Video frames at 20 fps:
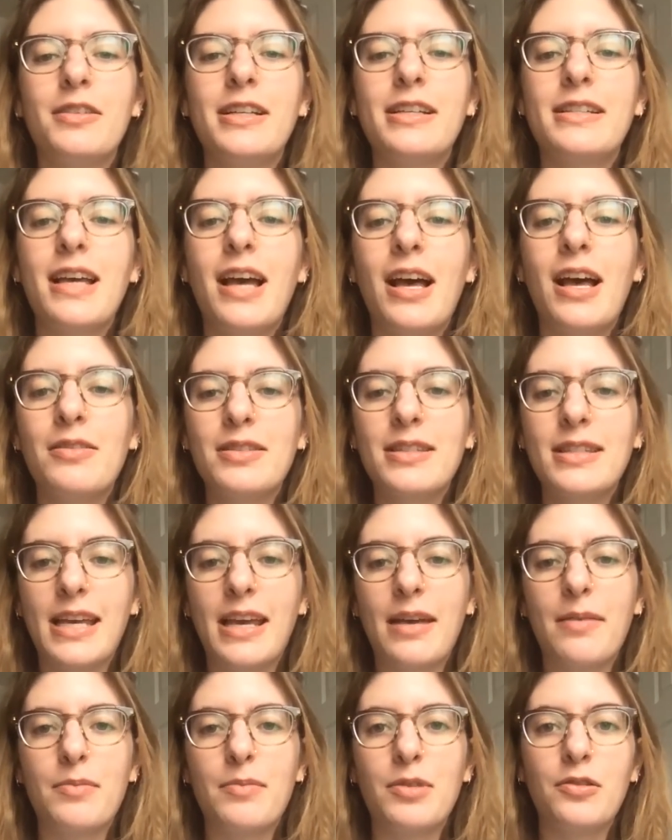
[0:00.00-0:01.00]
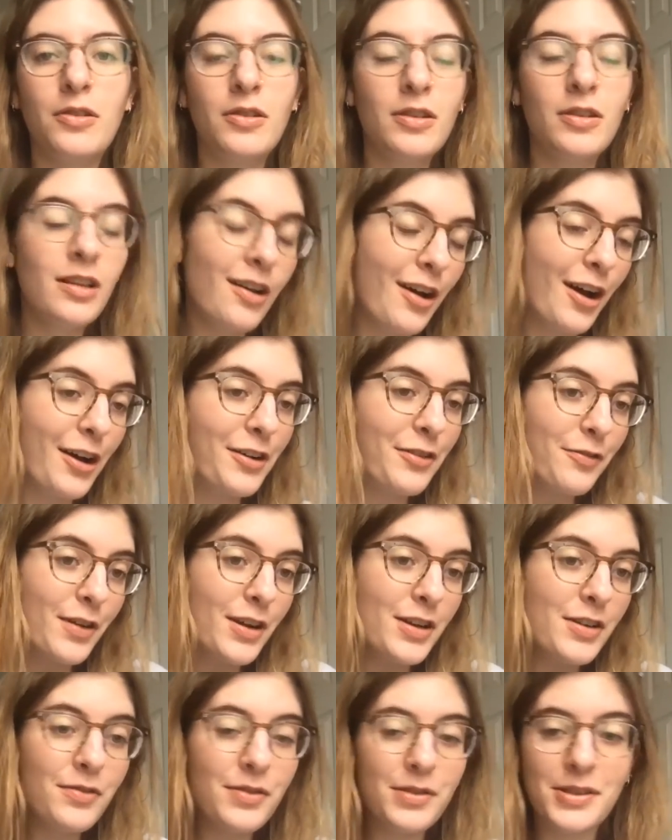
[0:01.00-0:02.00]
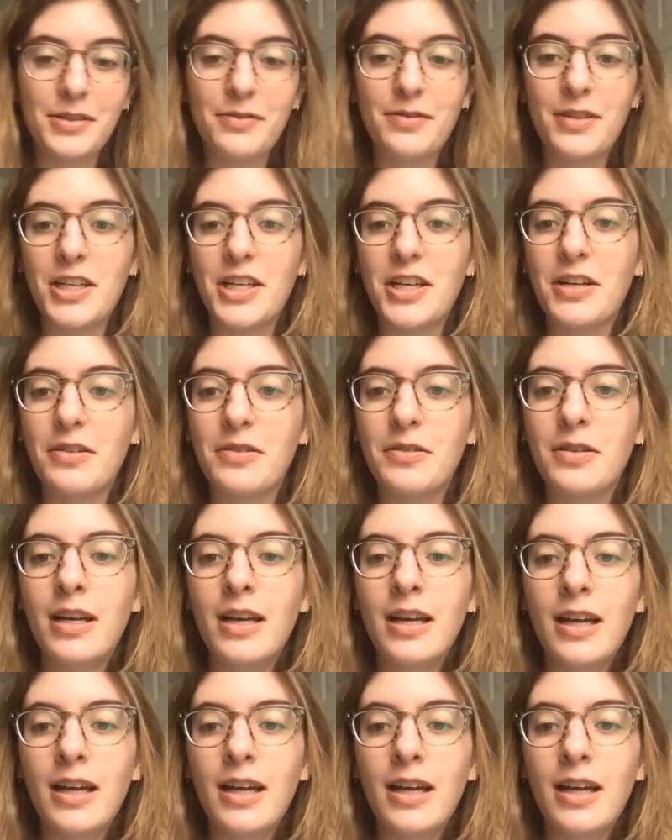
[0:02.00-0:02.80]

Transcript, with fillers: is how Samuel, our friend from the video,